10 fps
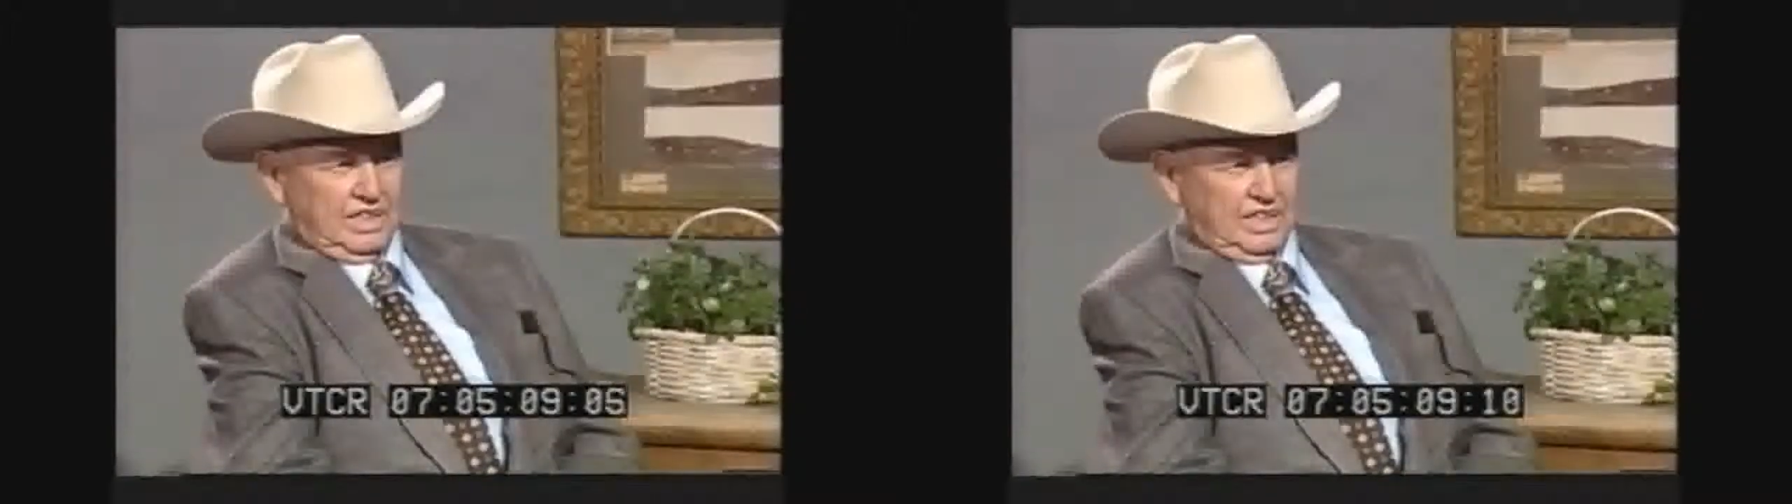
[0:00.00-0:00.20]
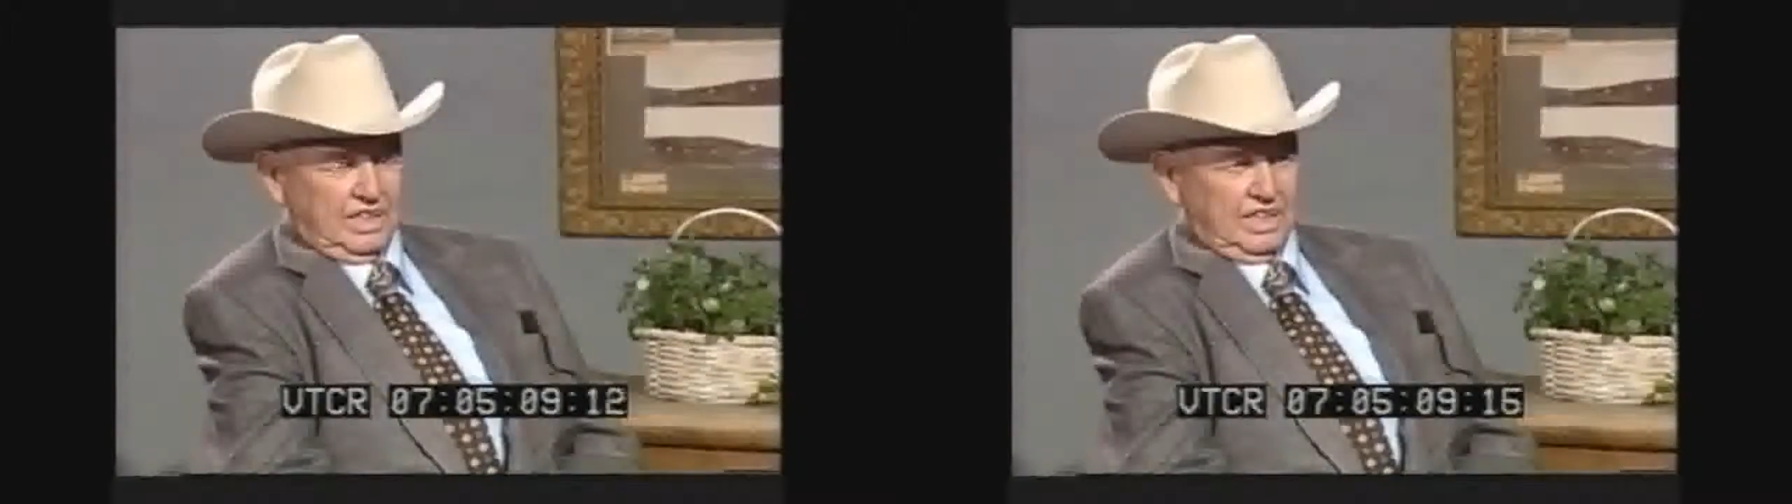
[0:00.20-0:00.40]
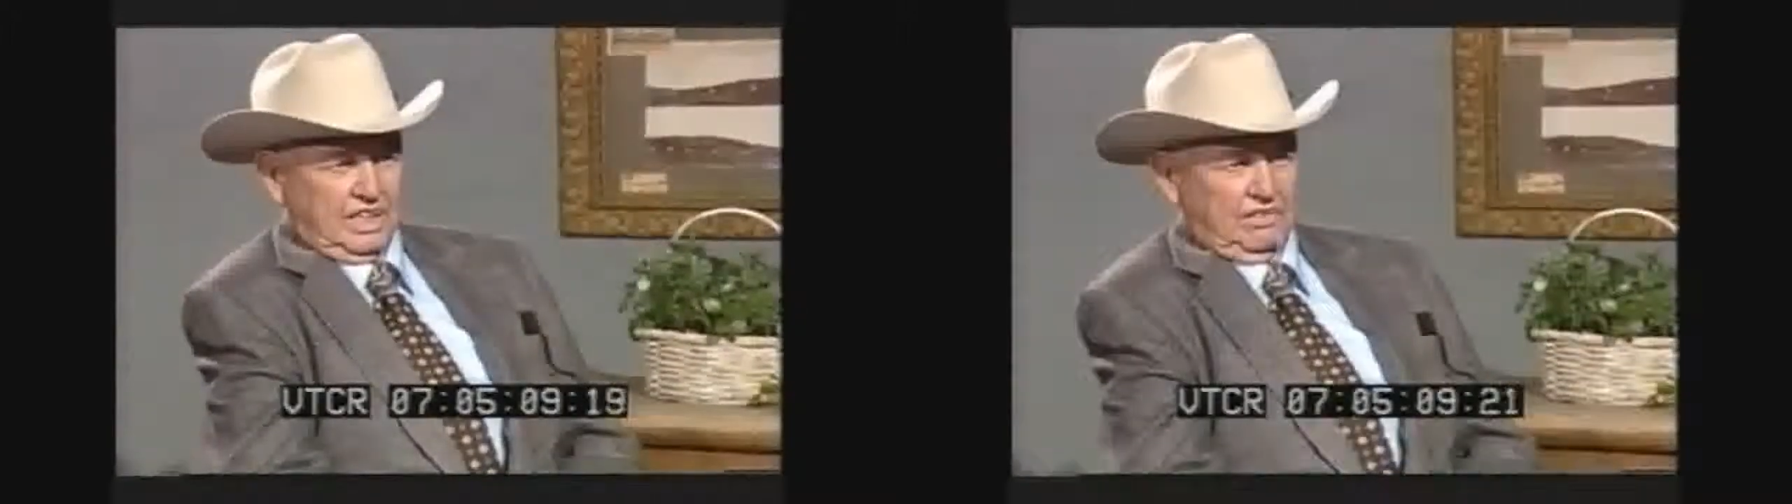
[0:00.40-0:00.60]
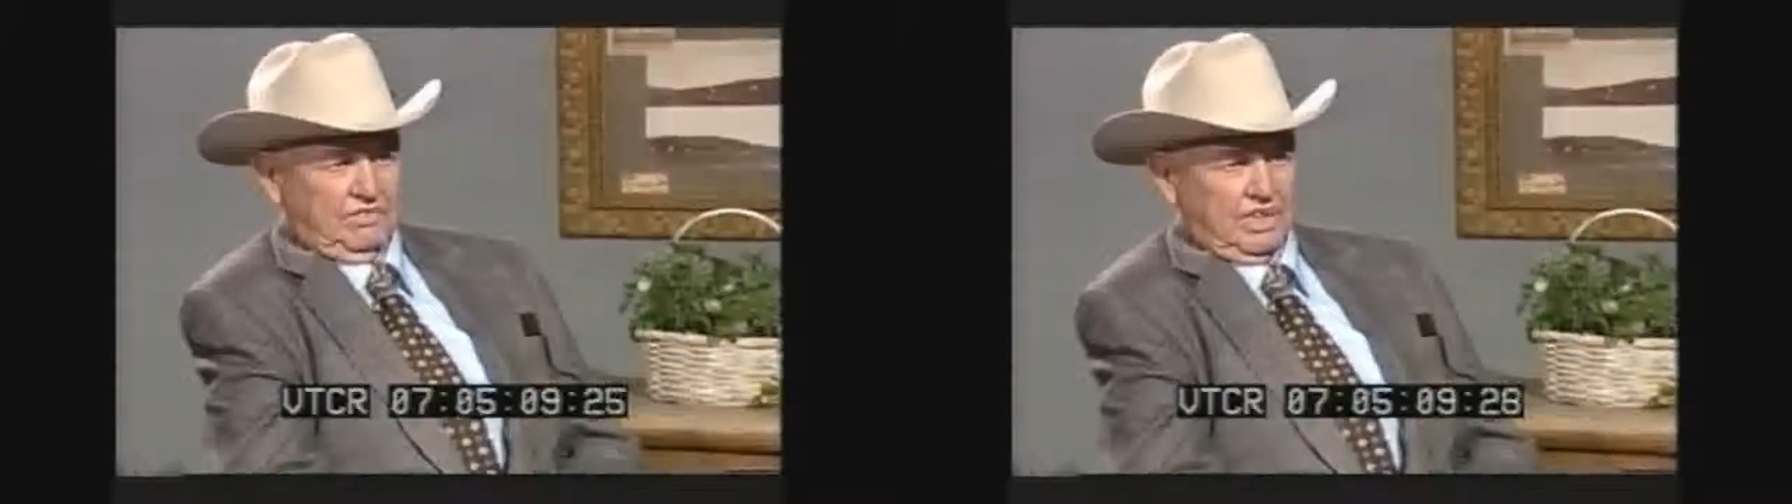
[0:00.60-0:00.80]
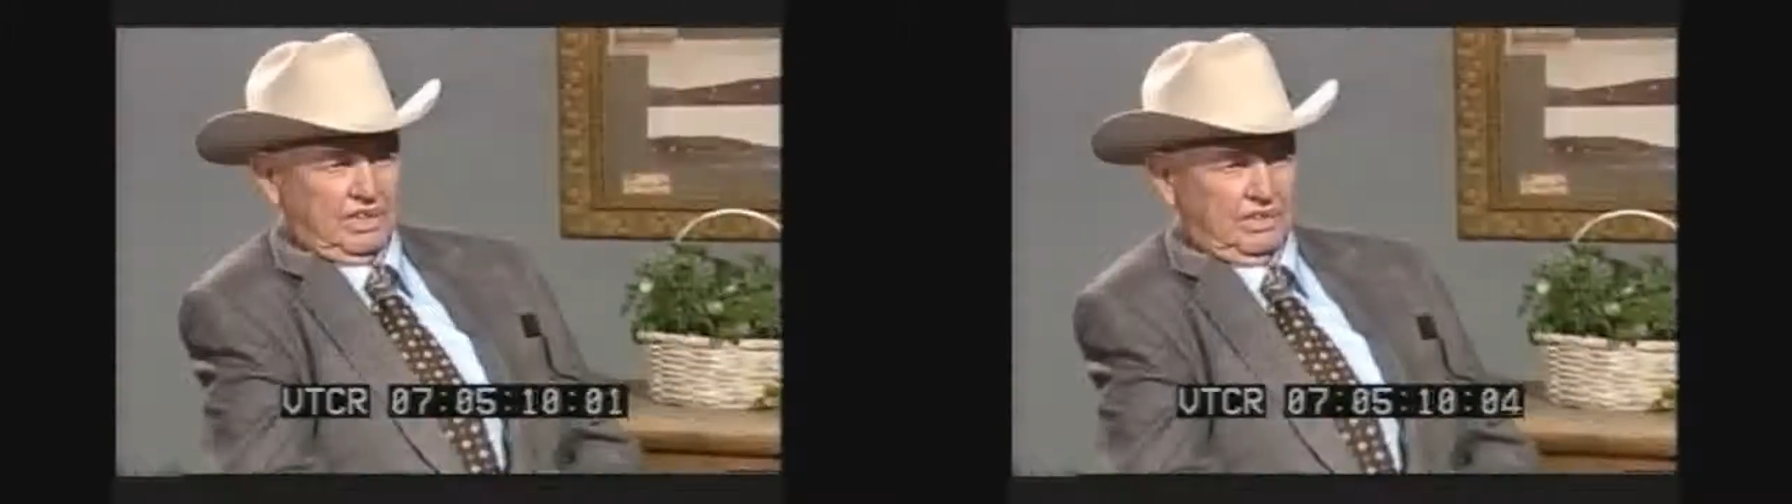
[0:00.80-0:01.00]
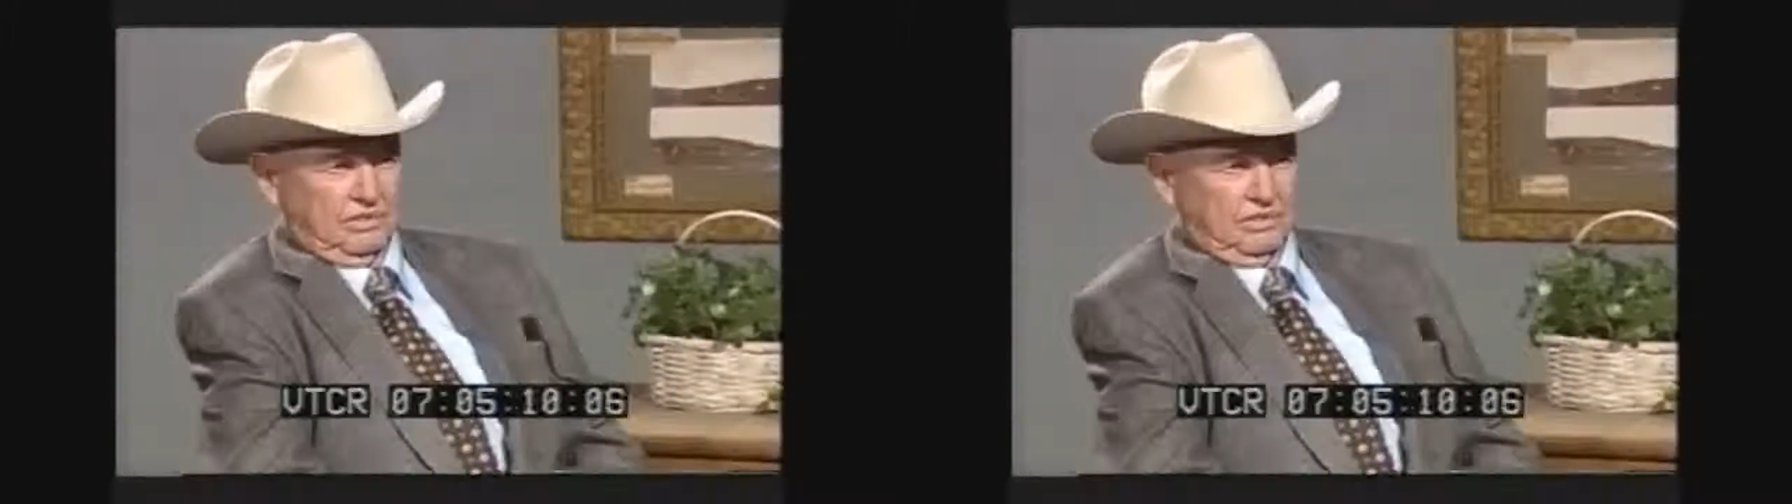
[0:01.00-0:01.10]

and then he filed